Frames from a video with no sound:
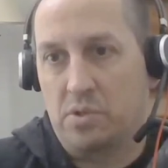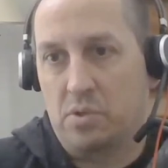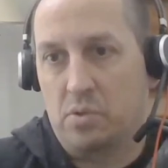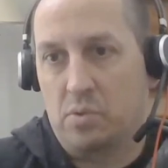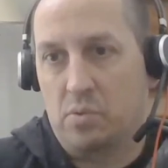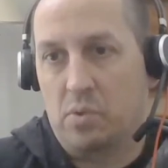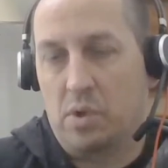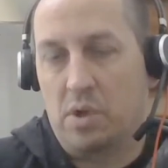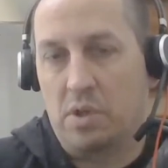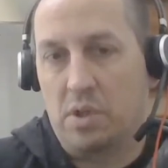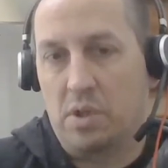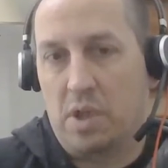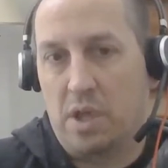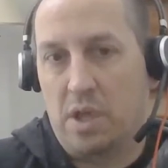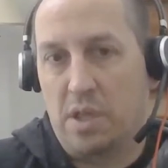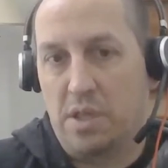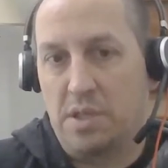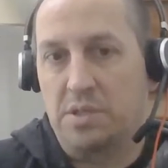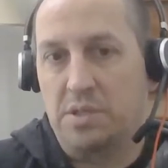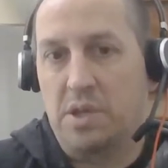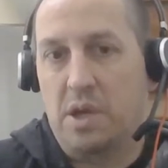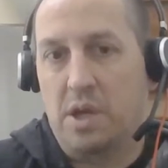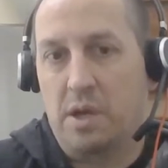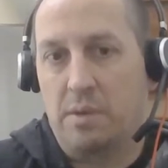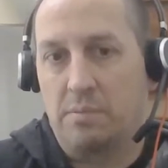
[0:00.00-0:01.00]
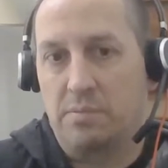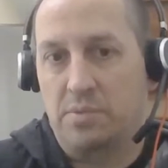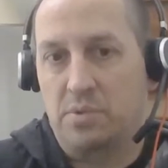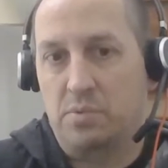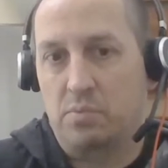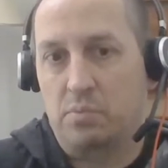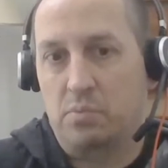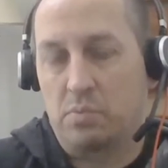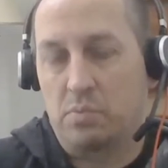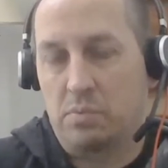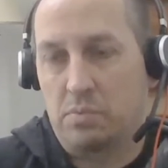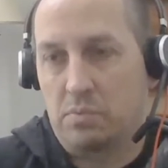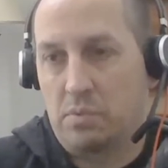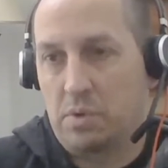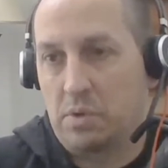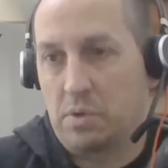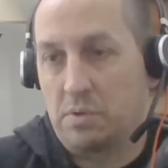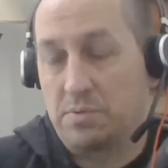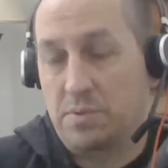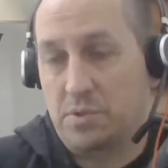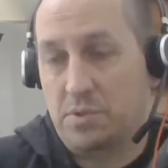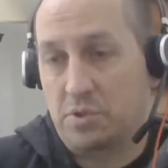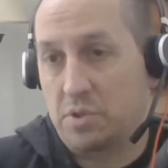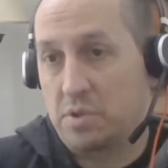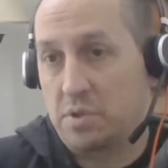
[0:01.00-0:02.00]
So a lot of the times,
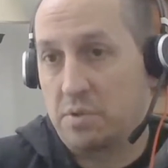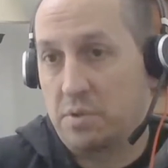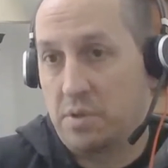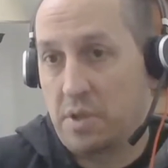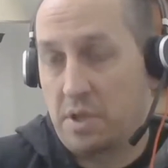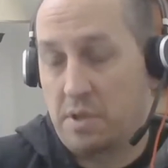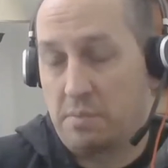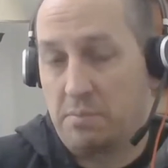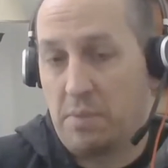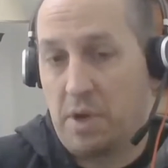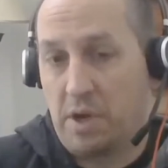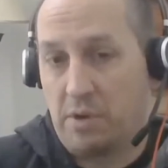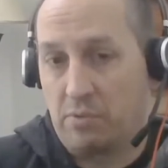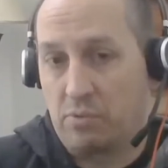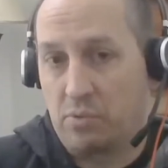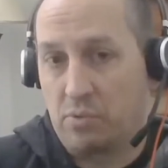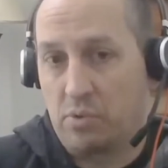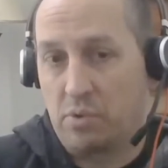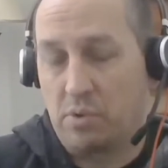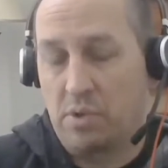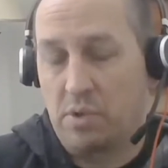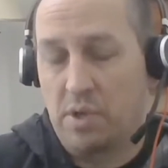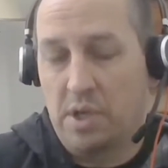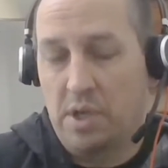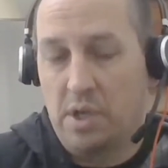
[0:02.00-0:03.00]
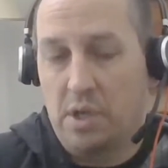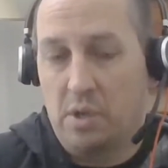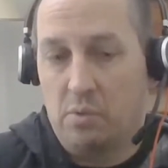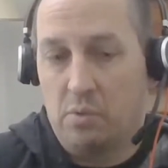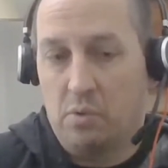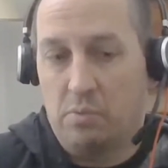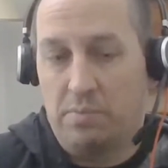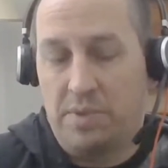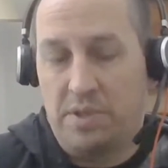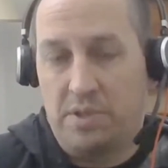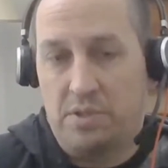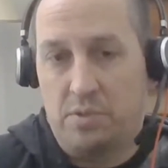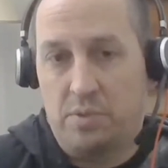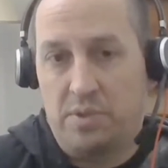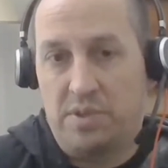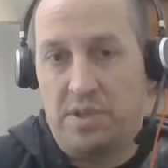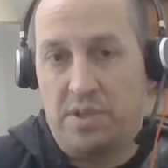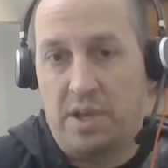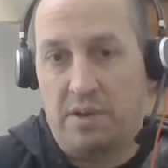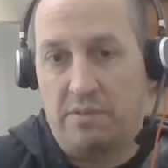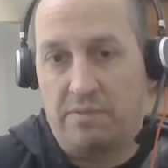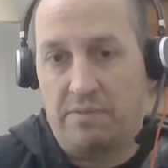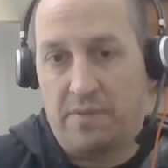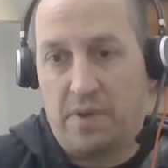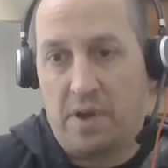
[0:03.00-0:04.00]
especially in my role, will be to
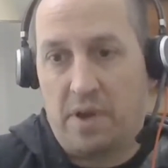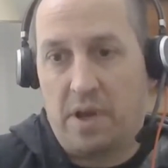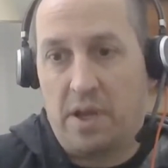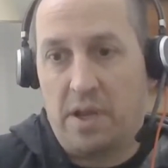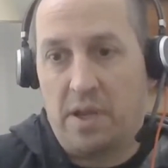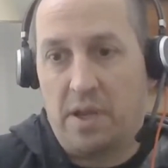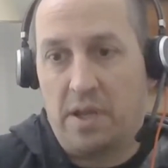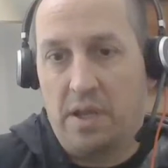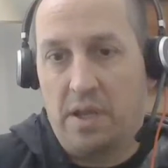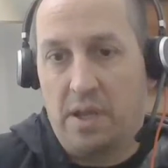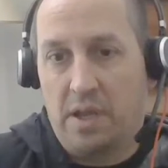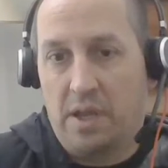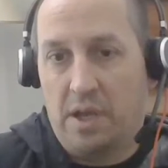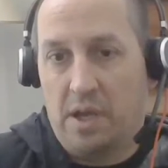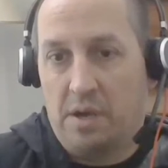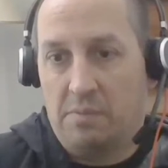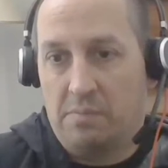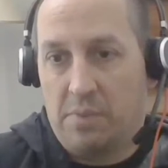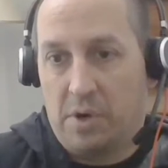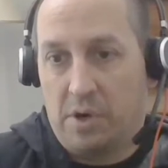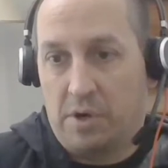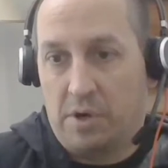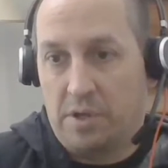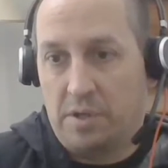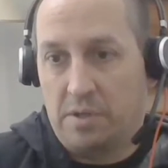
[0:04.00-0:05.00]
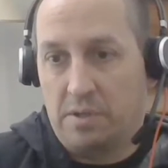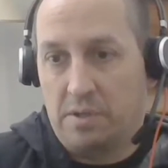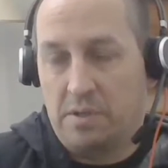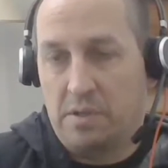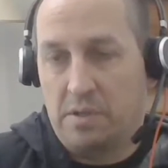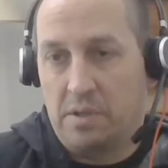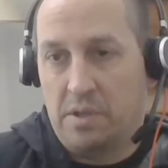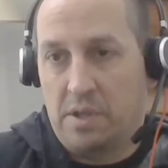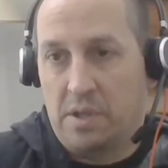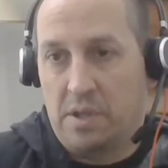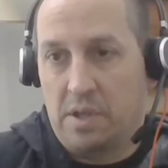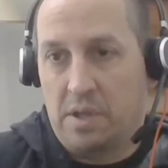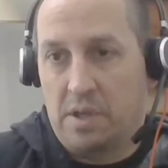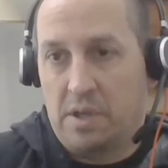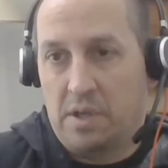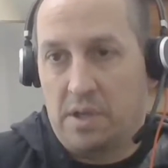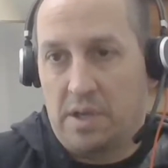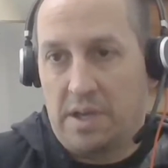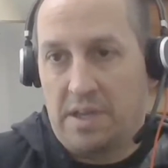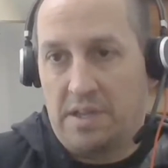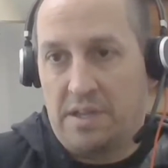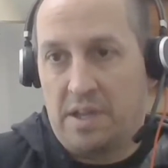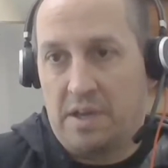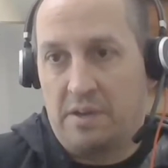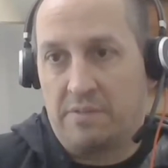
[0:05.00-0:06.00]
identify a market,
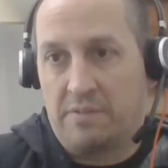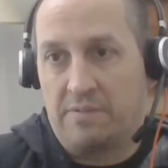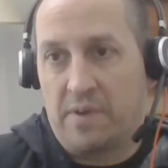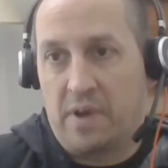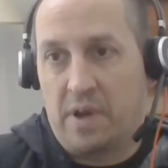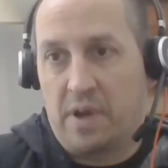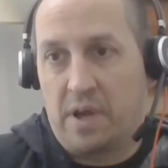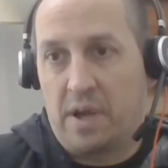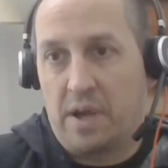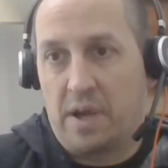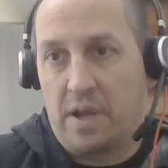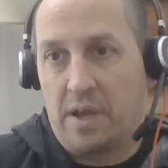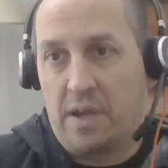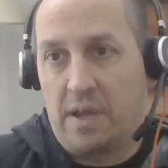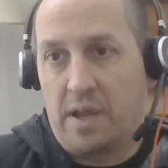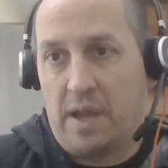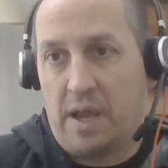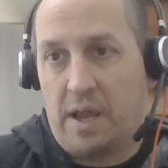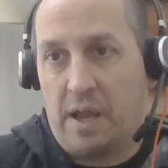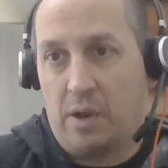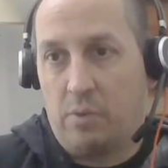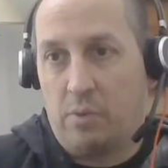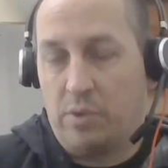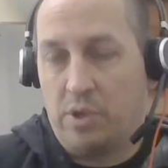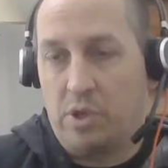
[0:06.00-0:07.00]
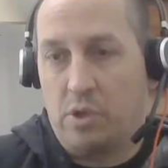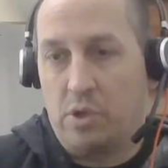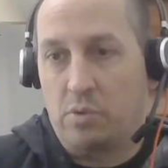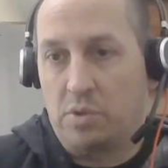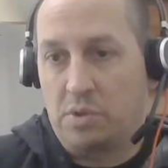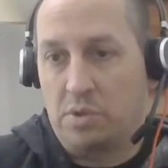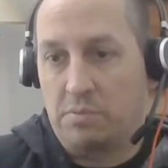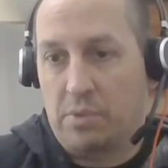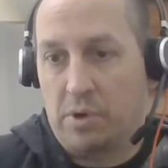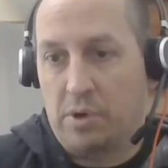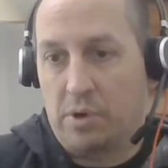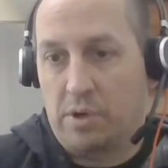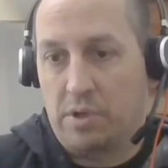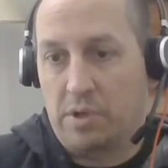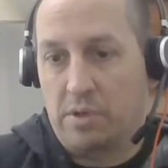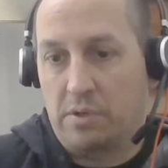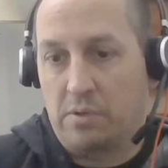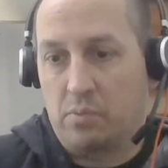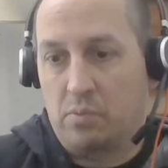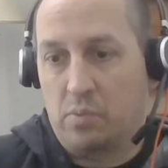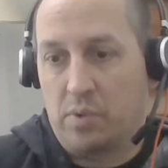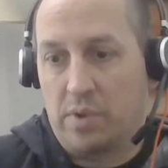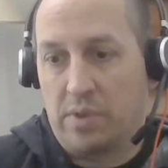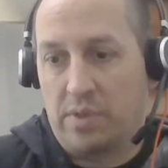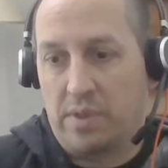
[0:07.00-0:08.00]
identify how we go to
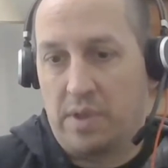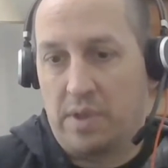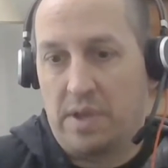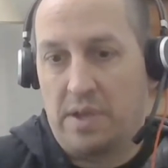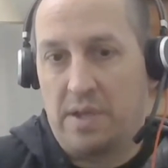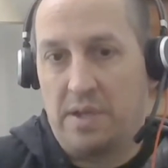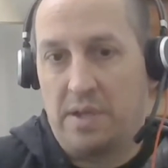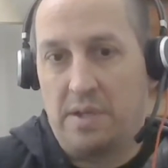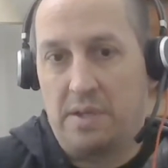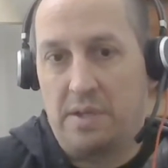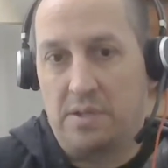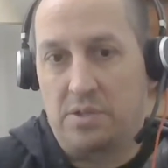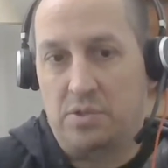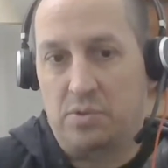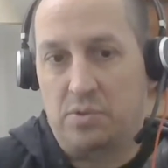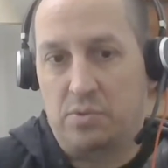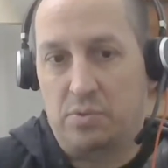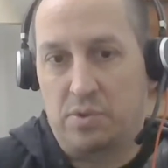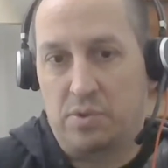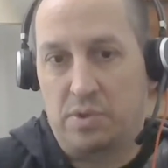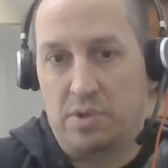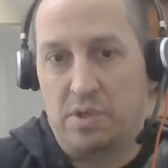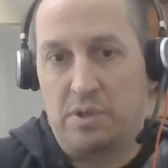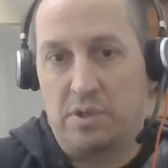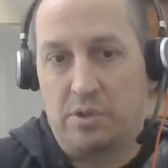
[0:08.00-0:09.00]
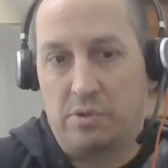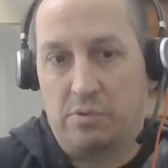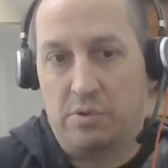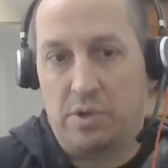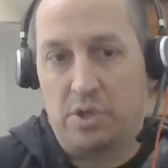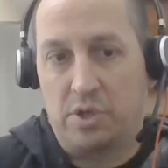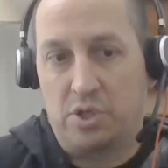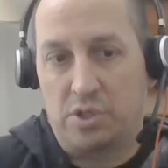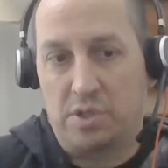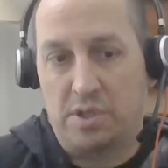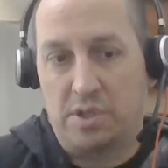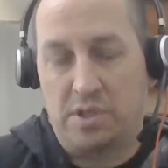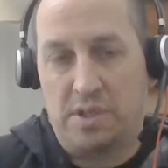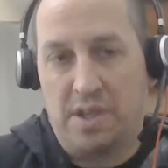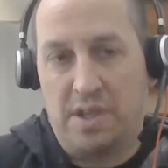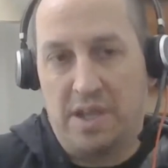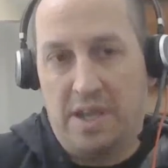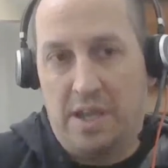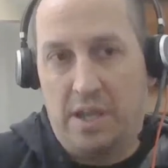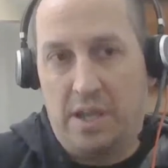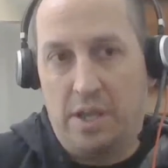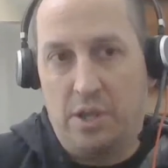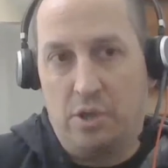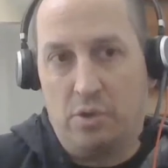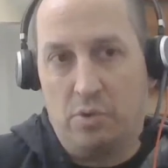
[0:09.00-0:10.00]
market with a certain integration. And
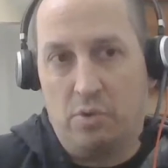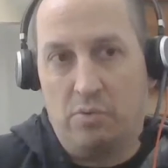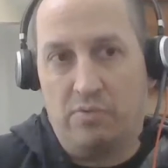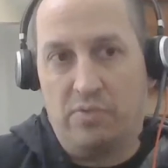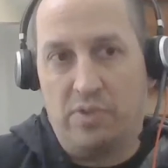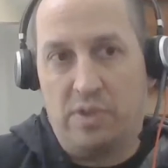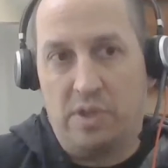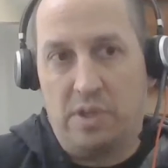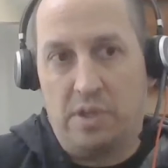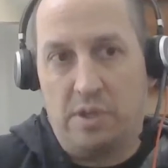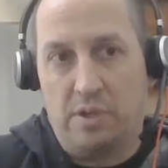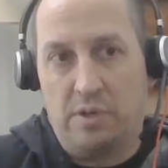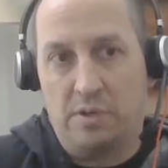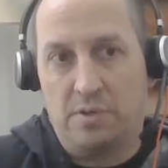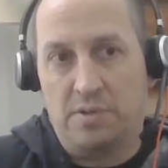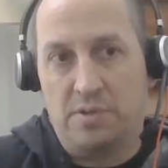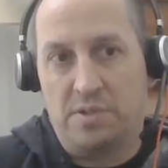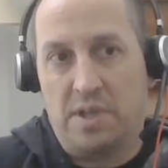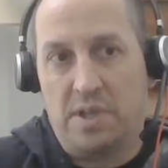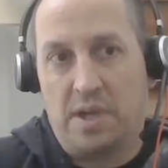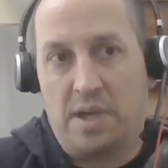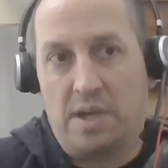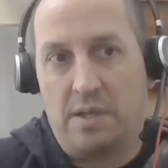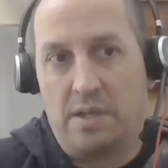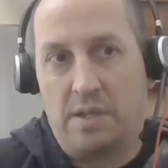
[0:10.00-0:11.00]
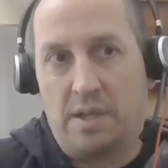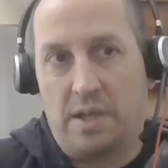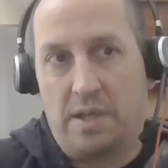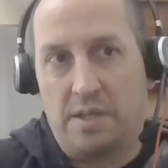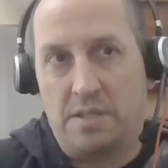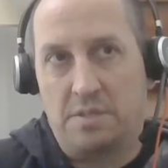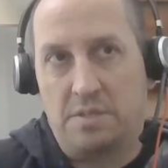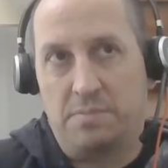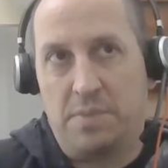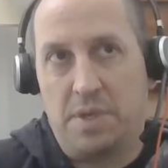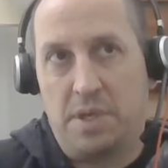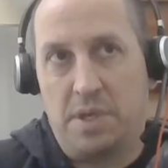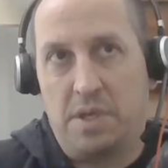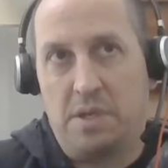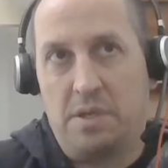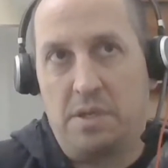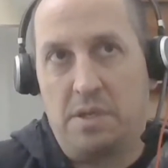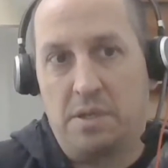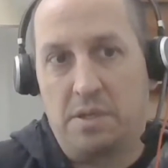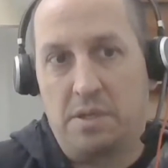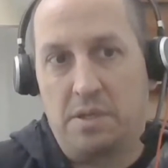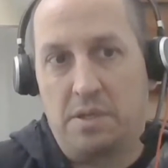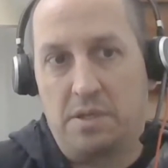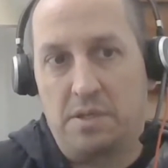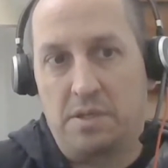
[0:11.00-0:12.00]
over the years, that has
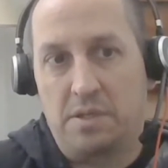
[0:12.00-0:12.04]
been